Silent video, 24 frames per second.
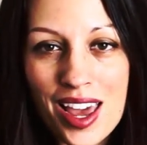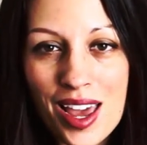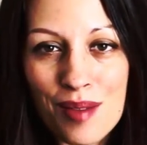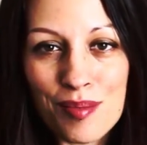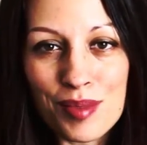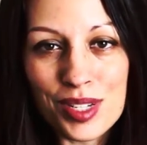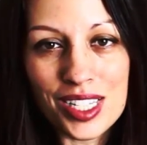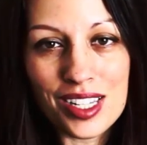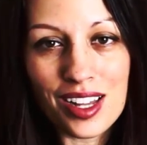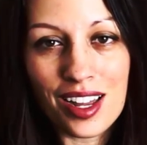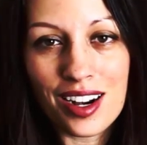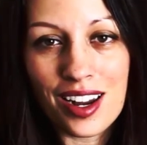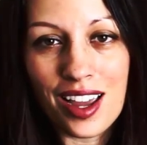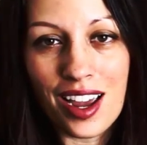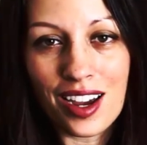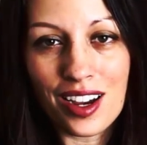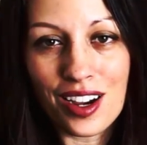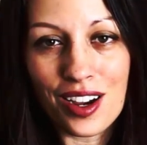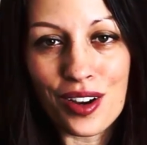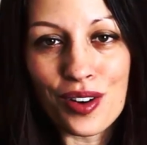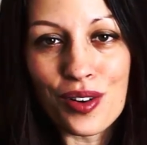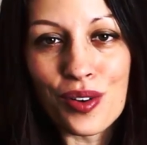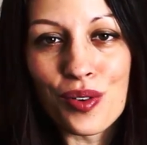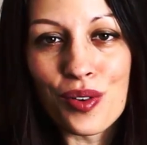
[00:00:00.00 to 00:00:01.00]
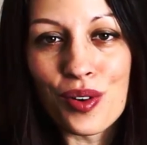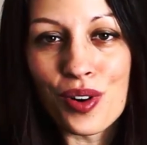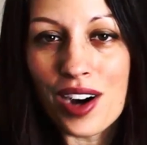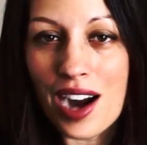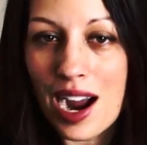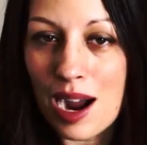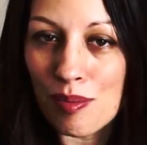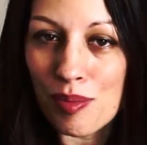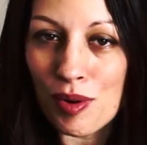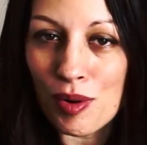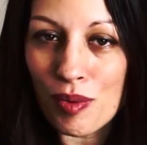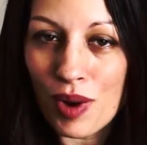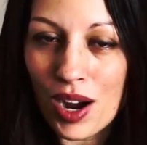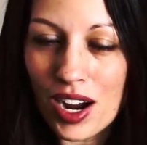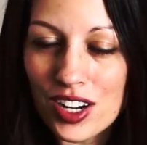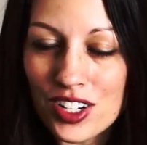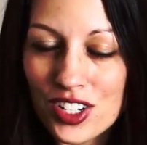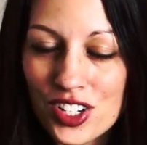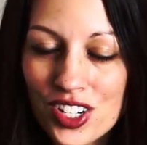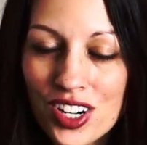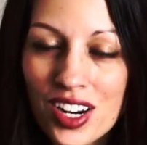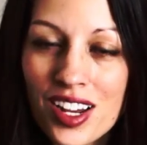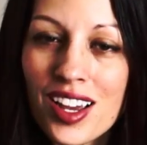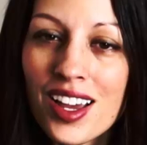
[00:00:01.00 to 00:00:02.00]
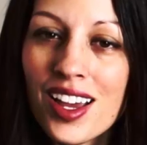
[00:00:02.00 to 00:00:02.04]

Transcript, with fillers: Amazon Echo or Apple Watch.